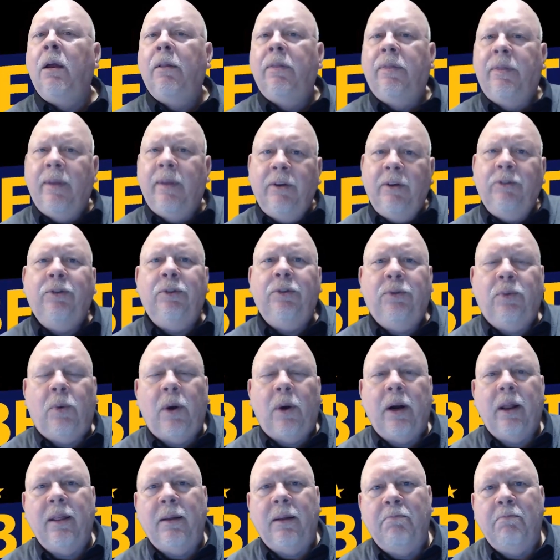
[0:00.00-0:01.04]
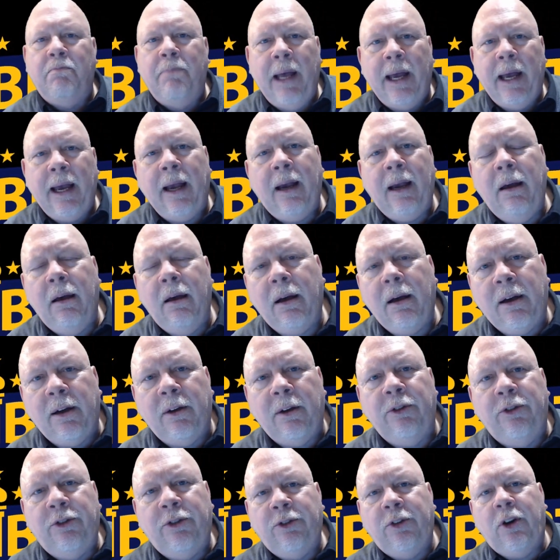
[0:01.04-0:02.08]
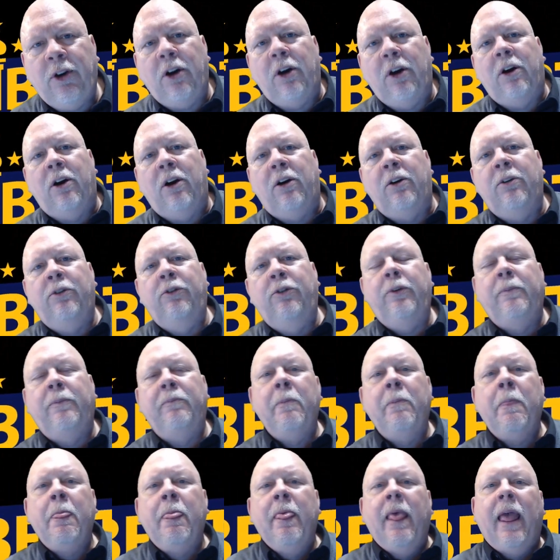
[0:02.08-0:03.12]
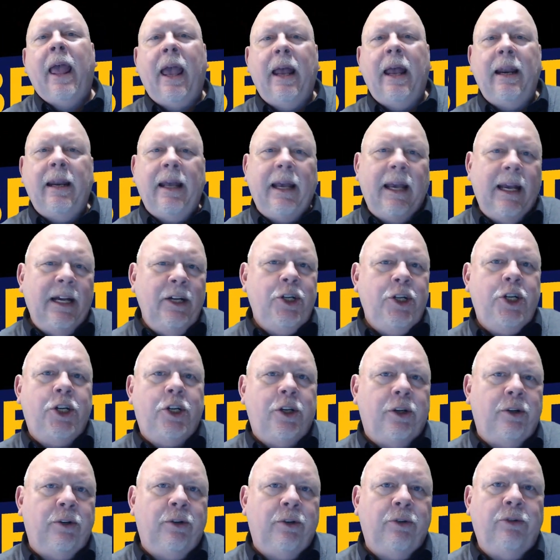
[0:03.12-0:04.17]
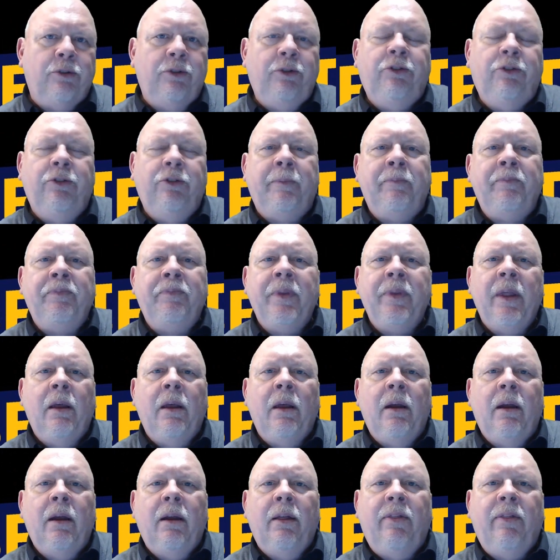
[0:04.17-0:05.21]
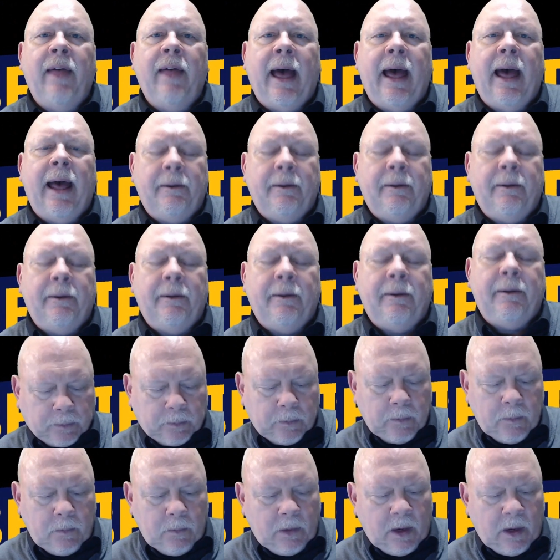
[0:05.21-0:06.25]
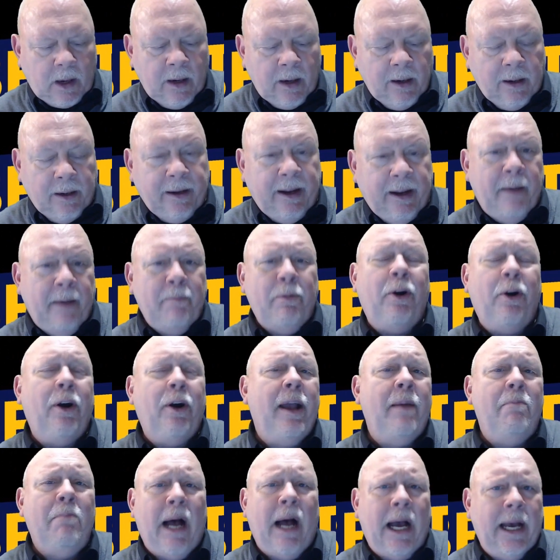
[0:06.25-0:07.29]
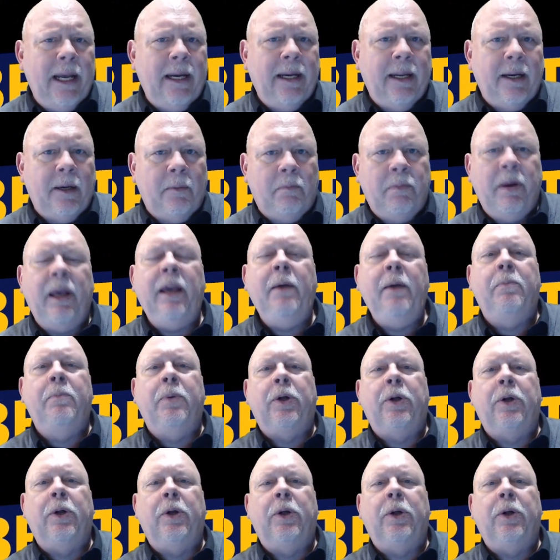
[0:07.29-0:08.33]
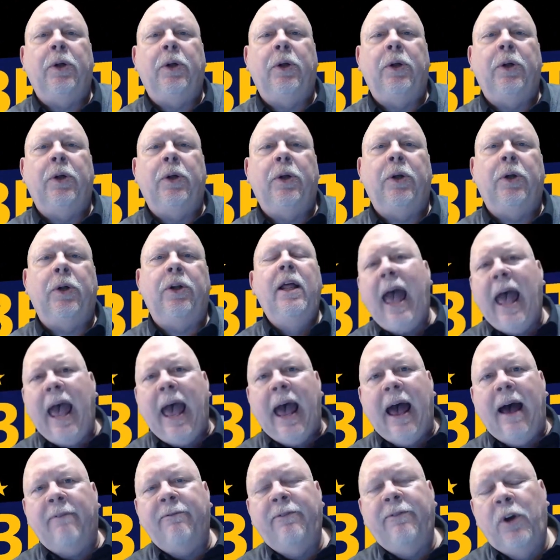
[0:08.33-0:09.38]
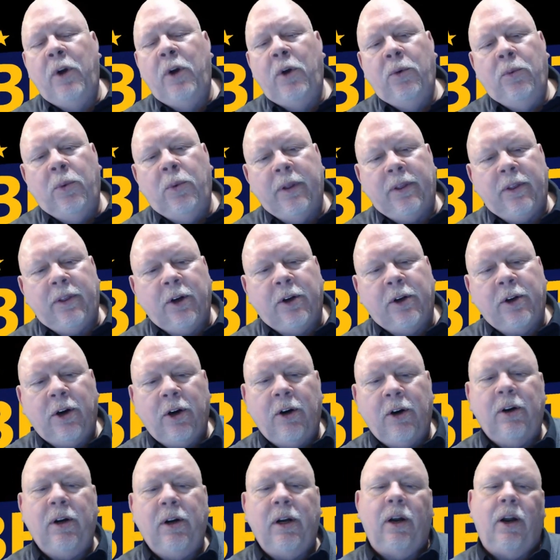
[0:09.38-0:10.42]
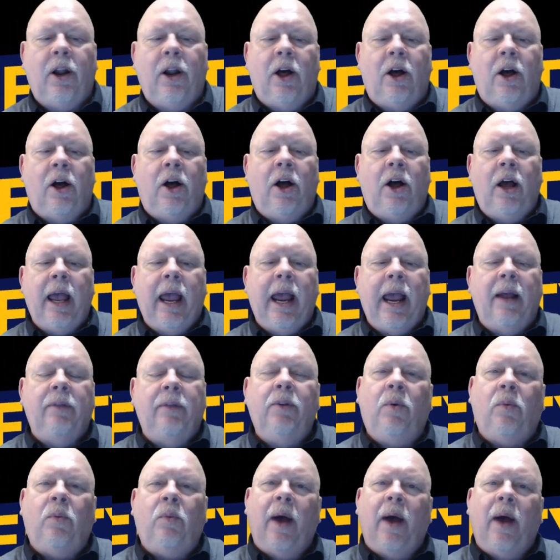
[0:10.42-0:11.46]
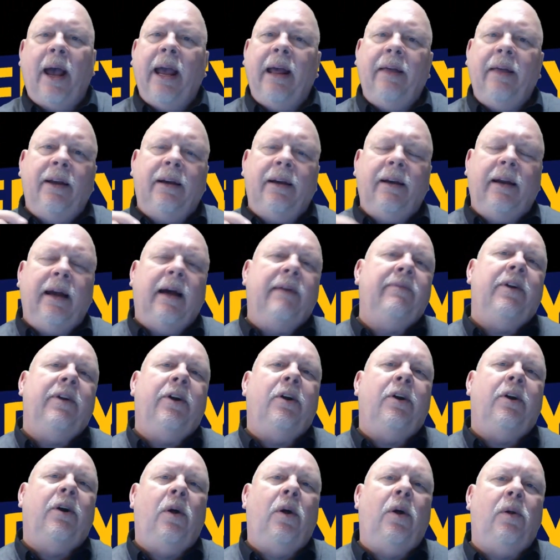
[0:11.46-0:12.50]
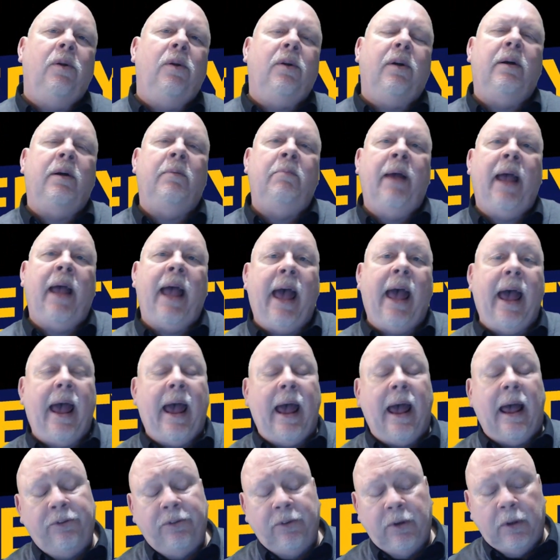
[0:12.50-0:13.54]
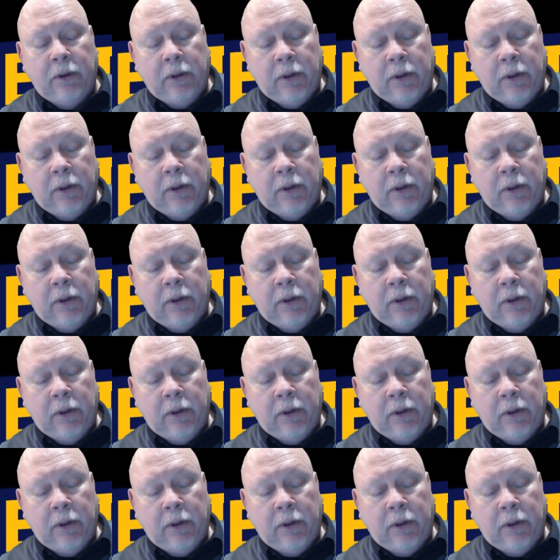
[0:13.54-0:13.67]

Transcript: This is one of the big concerns and issues that liberty-minded people have with the current law and the way that Governor Holcomb has